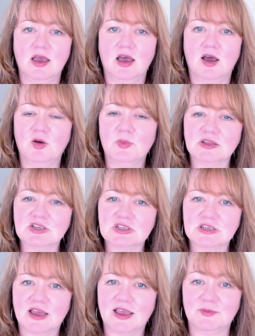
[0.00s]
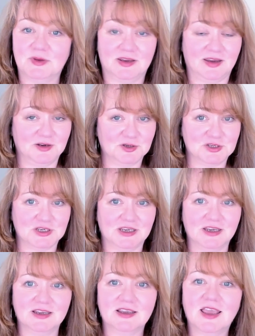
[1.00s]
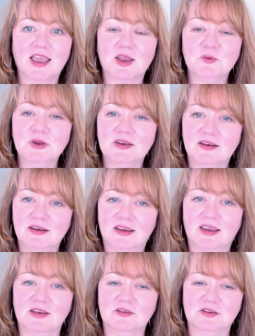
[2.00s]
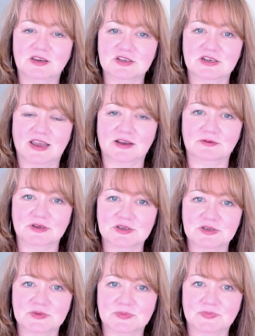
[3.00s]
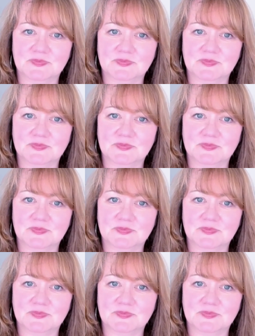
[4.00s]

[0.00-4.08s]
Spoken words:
How much time and energy can we dedicate to each language?